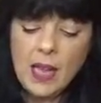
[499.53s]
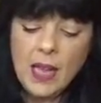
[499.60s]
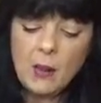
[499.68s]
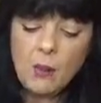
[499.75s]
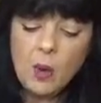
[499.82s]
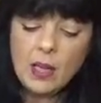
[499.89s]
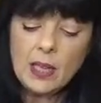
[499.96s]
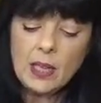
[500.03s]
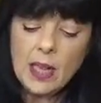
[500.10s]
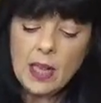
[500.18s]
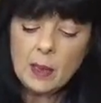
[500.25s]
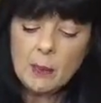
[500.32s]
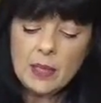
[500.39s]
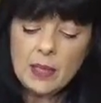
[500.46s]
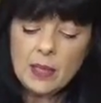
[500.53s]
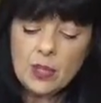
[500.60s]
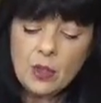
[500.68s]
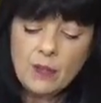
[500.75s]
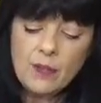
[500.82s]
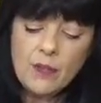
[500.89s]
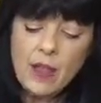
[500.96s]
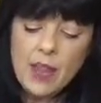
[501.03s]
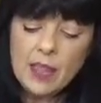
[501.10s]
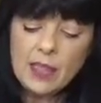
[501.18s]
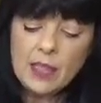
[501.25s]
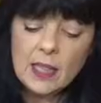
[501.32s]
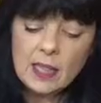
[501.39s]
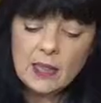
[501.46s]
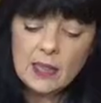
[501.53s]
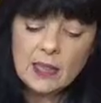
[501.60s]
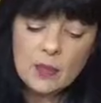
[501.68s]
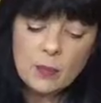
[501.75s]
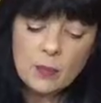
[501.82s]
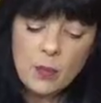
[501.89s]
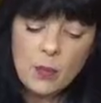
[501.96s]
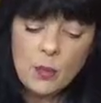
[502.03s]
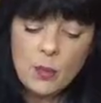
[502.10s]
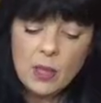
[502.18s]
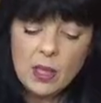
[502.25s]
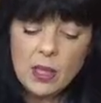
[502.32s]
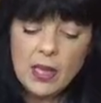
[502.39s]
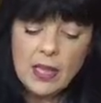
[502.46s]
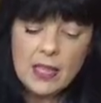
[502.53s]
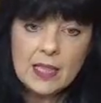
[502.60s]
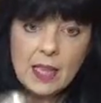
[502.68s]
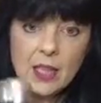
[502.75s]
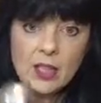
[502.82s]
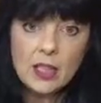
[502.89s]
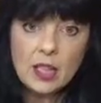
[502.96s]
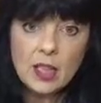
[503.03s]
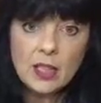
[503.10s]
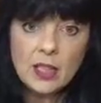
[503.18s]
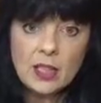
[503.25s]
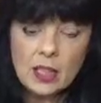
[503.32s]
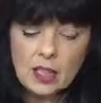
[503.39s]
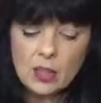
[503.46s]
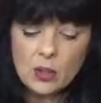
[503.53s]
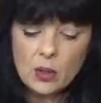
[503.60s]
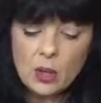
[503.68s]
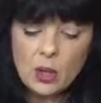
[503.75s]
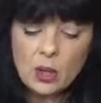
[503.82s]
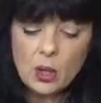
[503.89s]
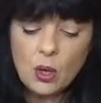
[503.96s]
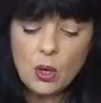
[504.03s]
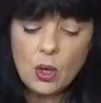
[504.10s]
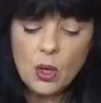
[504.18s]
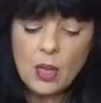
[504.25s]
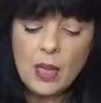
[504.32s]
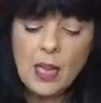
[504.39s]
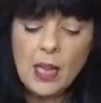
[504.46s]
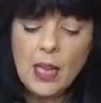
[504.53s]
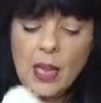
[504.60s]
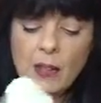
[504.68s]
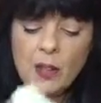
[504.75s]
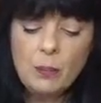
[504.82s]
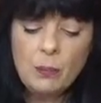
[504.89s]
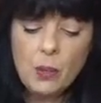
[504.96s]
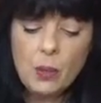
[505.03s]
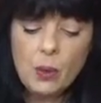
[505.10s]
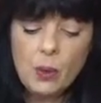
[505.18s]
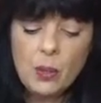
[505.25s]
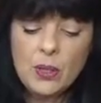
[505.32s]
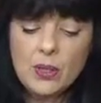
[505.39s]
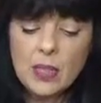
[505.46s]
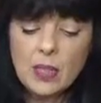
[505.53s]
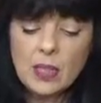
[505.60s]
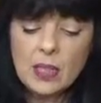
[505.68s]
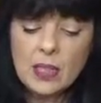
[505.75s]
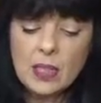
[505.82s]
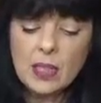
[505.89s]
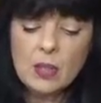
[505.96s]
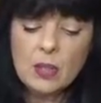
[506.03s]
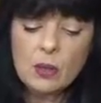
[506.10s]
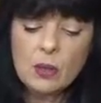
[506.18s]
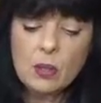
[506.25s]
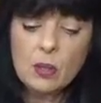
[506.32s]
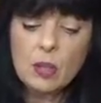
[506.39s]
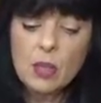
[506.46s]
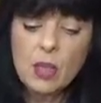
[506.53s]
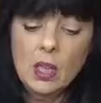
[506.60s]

And what will happen is you'll find that the spoon is actually not sticking to it at all, and the bowl is not sticking to it.